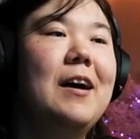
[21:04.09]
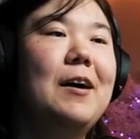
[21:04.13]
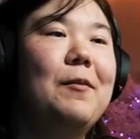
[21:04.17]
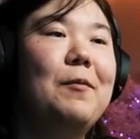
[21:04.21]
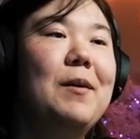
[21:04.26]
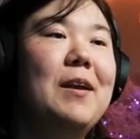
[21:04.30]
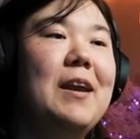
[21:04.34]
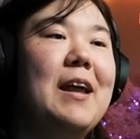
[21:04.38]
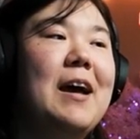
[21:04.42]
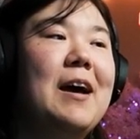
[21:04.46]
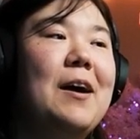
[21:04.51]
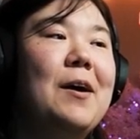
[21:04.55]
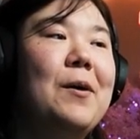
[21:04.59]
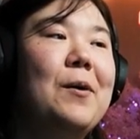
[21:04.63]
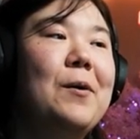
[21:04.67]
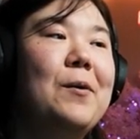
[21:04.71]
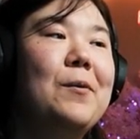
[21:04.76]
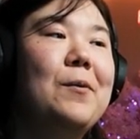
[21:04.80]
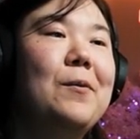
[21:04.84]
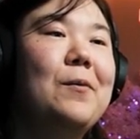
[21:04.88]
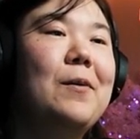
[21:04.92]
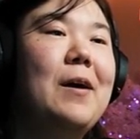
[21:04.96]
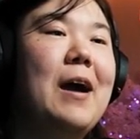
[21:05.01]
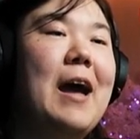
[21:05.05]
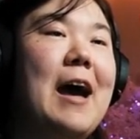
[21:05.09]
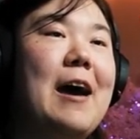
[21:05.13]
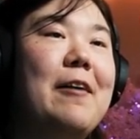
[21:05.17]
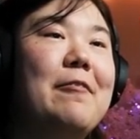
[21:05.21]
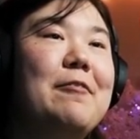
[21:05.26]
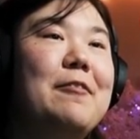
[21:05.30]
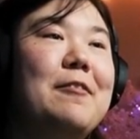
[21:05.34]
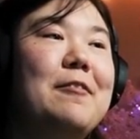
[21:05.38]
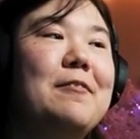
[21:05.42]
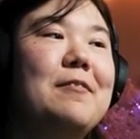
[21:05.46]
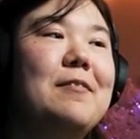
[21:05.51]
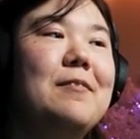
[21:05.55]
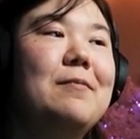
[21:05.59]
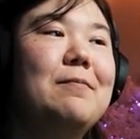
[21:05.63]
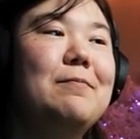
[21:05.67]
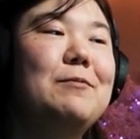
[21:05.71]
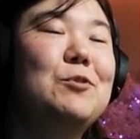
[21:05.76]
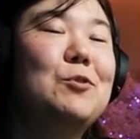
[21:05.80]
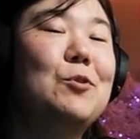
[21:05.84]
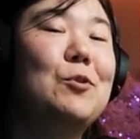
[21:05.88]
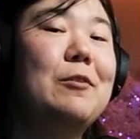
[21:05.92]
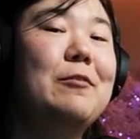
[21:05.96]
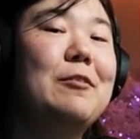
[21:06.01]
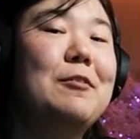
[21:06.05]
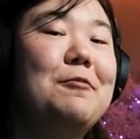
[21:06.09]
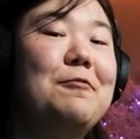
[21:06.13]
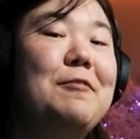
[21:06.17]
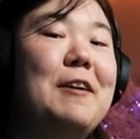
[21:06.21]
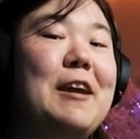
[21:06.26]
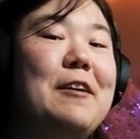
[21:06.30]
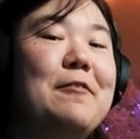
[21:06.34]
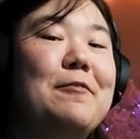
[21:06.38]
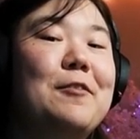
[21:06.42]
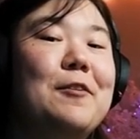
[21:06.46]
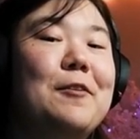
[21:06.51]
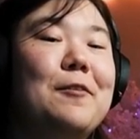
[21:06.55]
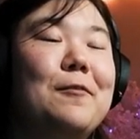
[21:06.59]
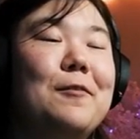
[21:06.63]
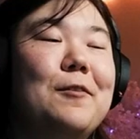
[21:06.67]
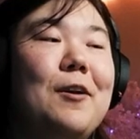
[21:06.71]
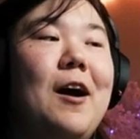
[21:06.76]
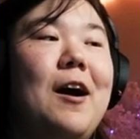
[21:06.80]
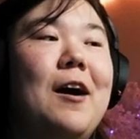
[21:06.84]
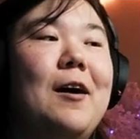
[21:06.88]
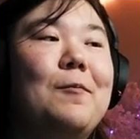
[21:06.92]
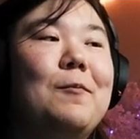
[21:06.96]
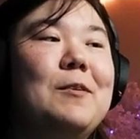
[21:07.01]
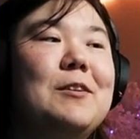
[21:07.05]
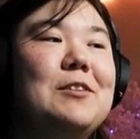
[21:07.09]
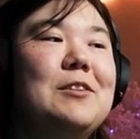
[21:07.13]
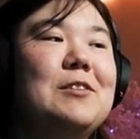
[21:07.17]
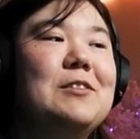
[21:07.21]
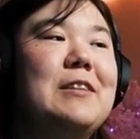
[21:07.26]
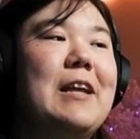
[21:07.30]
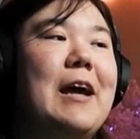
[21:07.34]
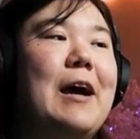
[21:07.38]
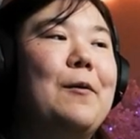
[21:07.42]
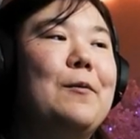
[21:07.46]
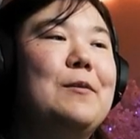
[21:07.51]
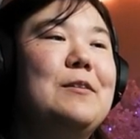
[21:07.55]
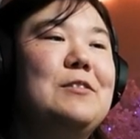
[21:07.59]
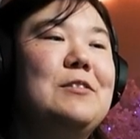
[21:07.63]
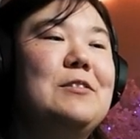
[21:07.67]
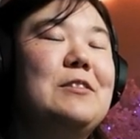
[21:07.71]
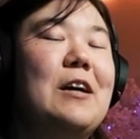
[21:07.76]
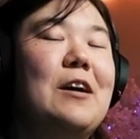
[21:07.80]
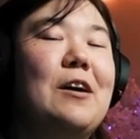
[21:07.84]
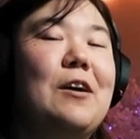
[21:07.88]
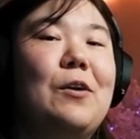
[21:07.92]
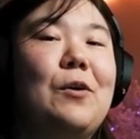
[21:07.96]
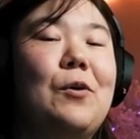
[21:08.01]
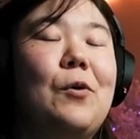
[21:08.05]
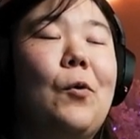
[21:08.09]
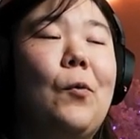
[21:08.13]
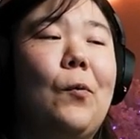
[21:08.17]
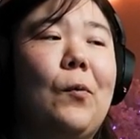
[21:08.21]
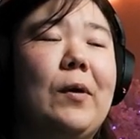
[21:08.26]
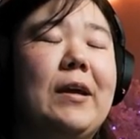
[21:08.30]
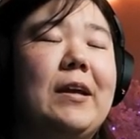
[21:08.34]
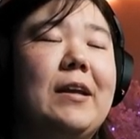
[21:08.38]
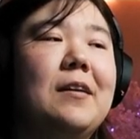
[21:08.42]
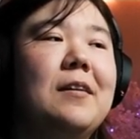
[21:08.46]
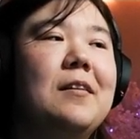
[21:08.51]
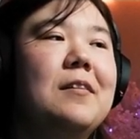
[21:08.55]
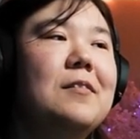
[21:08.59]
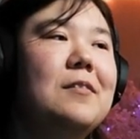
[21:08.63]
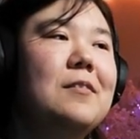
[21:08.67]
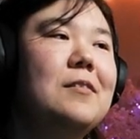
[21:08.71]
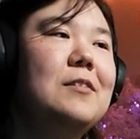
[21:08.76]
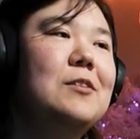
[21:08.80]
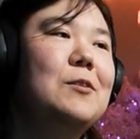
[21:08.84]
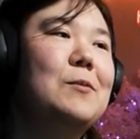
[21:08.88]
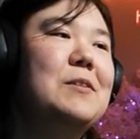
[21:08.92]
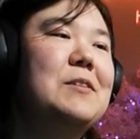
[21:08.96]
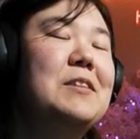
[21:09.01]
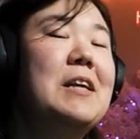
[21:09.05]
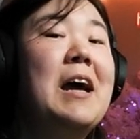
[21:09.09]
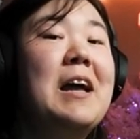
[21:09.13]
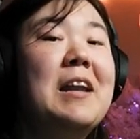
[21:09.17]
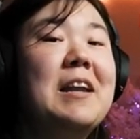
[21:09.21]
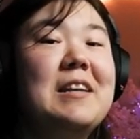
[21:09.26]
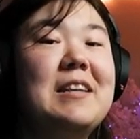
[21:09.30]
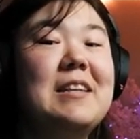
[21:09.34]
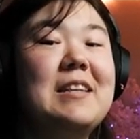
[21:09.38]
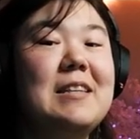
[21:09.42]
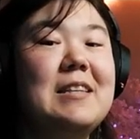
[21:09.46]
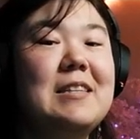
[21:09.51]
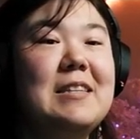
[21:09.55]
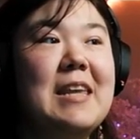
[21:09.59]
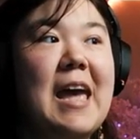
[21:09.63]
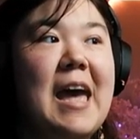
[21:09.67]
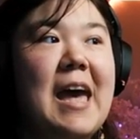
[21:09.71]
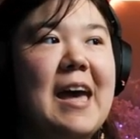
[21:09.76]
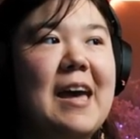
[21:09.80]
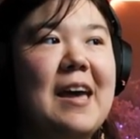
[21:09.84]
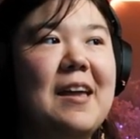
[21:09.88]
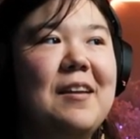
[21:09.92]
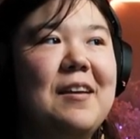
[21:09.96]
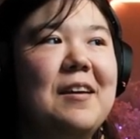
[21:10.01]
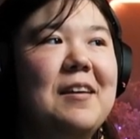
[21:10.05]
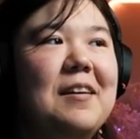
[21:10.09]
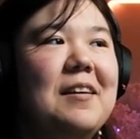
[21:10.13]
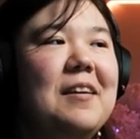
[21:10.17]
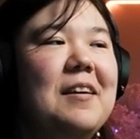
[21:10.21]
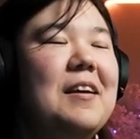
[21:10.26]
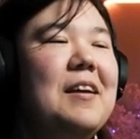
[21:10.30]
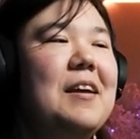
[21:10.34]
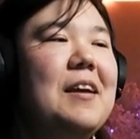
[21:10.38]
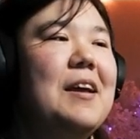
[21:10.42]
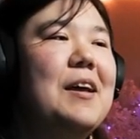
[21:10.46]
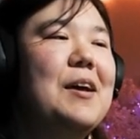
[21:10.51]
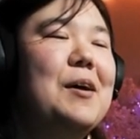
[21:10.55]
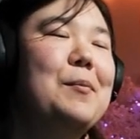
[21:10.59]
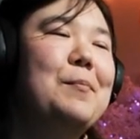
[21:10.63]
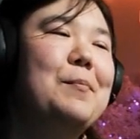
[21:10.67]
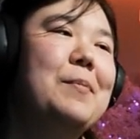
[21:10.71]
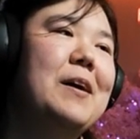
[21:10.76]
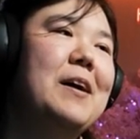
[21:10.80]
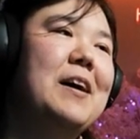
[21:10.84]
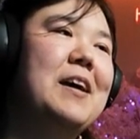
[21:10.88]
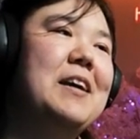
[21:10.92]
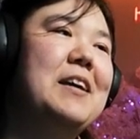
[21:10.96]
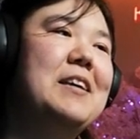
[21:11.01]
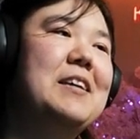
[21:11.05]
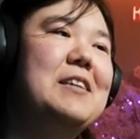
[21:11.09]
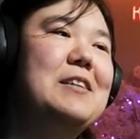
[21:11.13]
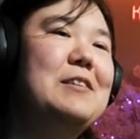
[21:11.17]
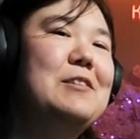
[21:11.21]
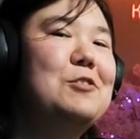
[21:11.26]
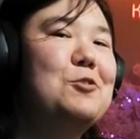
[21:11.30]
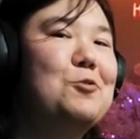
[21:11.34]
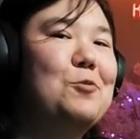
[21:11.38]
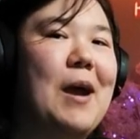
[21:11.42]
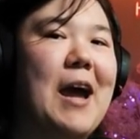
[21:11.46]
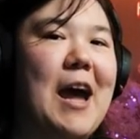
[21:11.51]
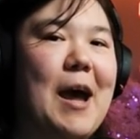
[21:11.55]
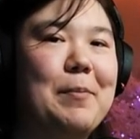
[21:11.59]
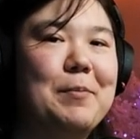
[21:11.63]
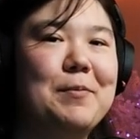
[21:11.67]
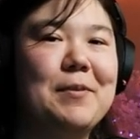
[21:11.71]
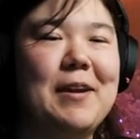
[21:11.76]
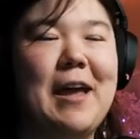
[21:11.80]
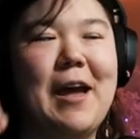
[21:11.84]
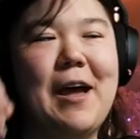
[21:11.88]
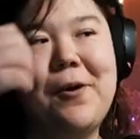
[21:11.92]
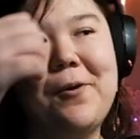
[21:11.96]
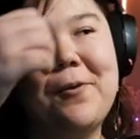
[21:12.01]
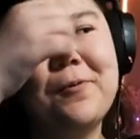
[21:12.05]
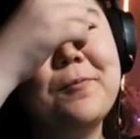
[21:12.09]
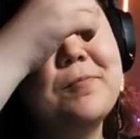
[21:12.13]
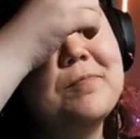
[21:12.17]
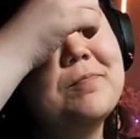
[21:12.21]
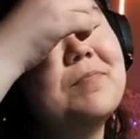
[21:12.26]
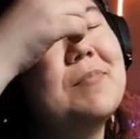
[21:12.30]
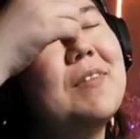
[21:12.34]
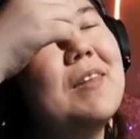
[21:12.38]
We now have sort of a fate for Renan, which is now he's stuck on a coin. So he's not dead, but he's trapped now.